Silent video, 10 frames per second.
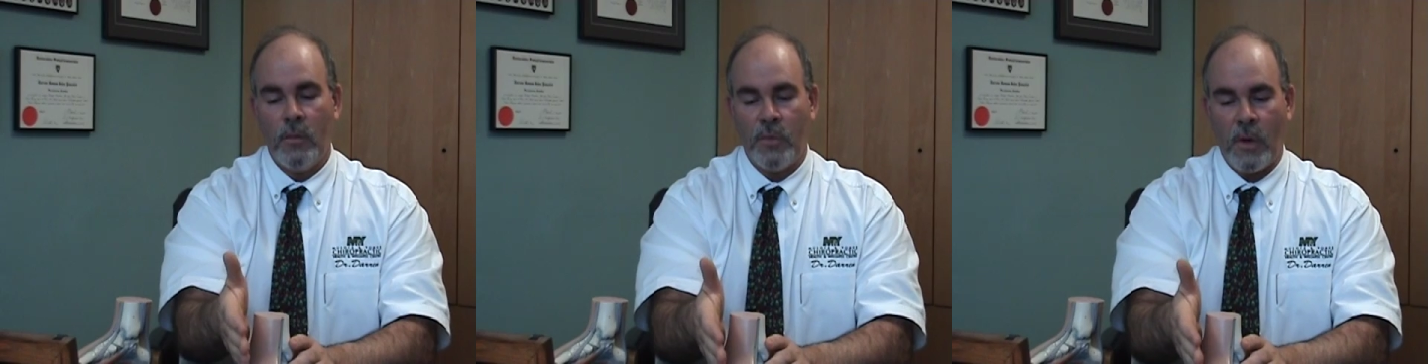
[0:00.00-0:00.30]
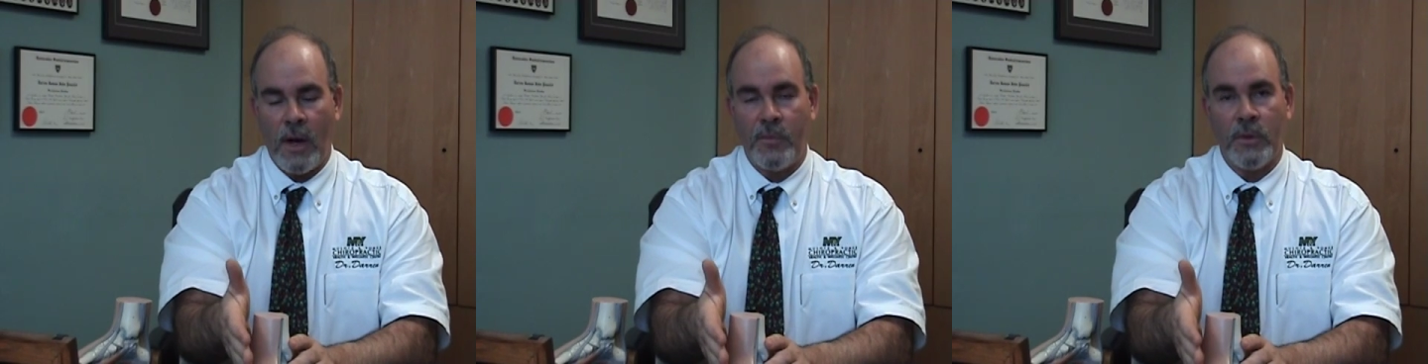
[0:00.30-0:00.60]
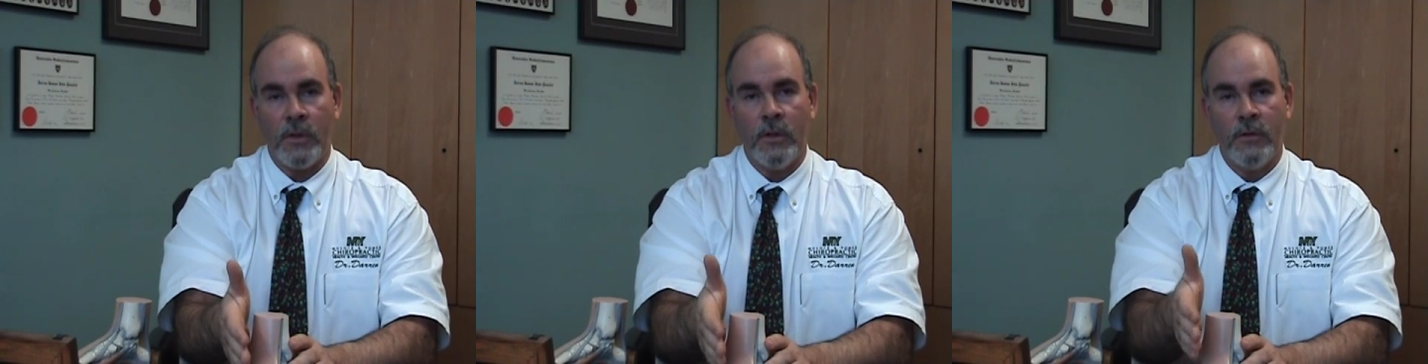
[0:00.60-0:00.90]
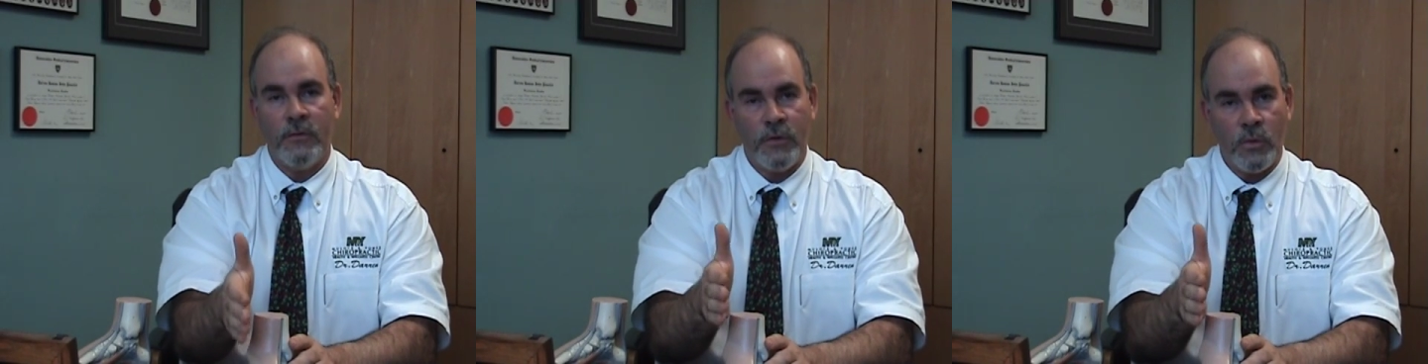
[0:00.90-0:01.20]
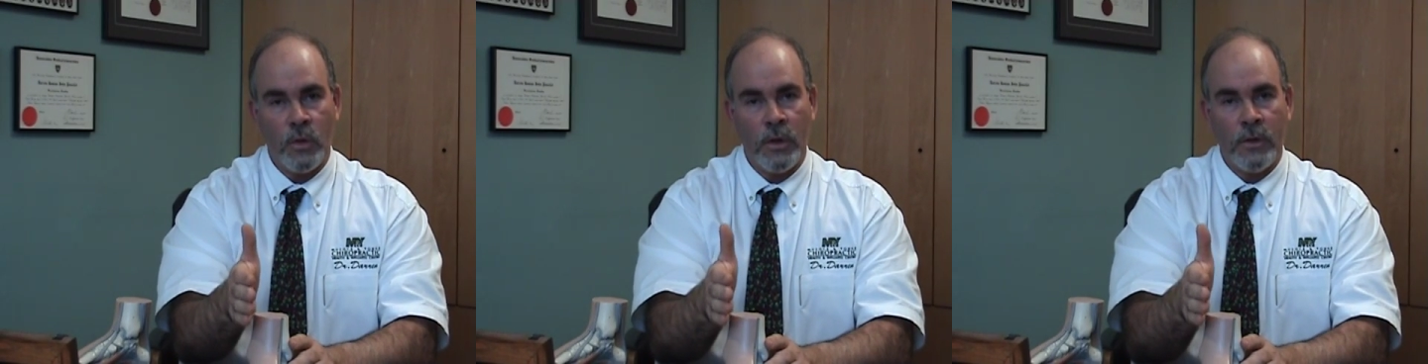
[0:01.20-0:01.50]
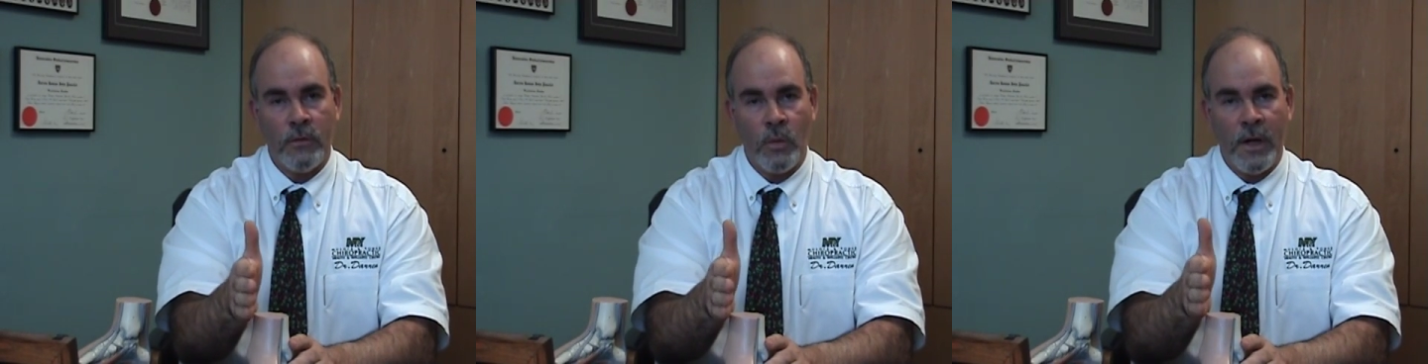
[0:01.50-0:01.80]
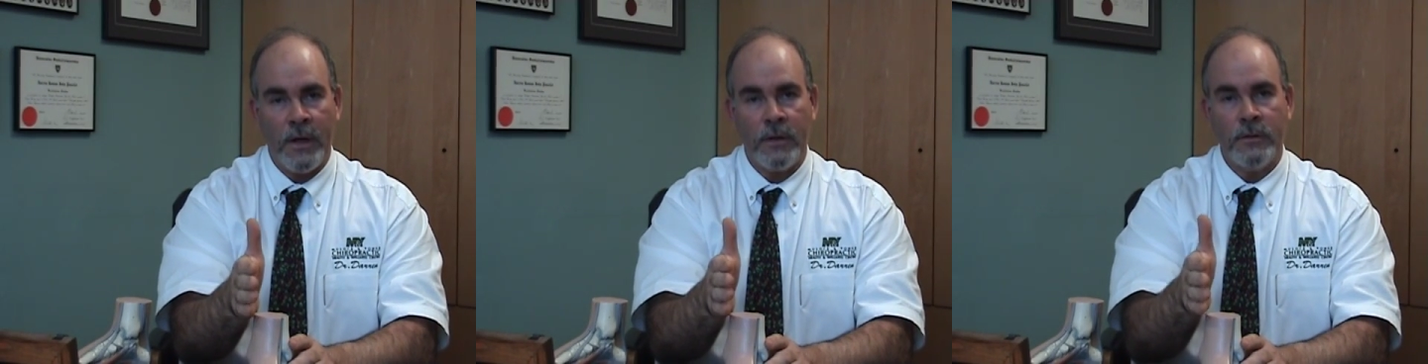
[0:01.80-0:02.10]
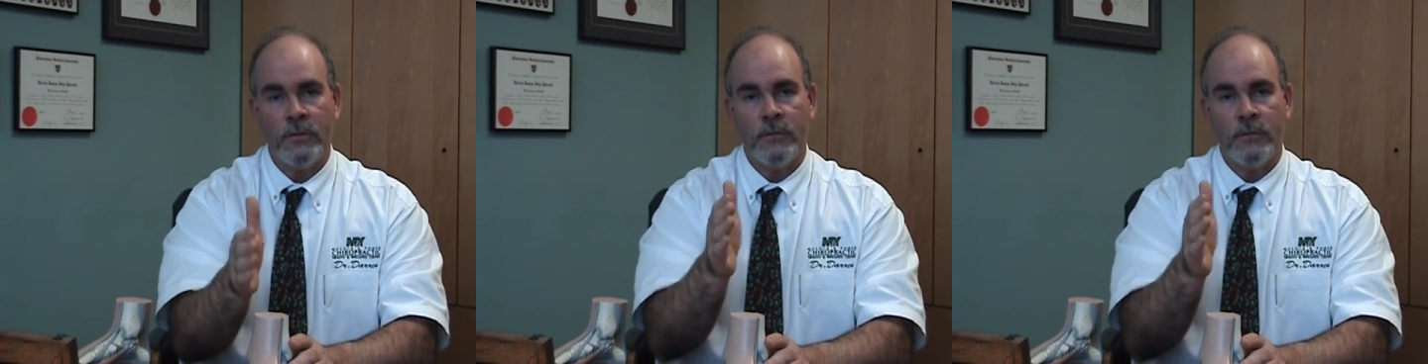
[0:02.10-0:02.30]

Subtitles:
proper footwear,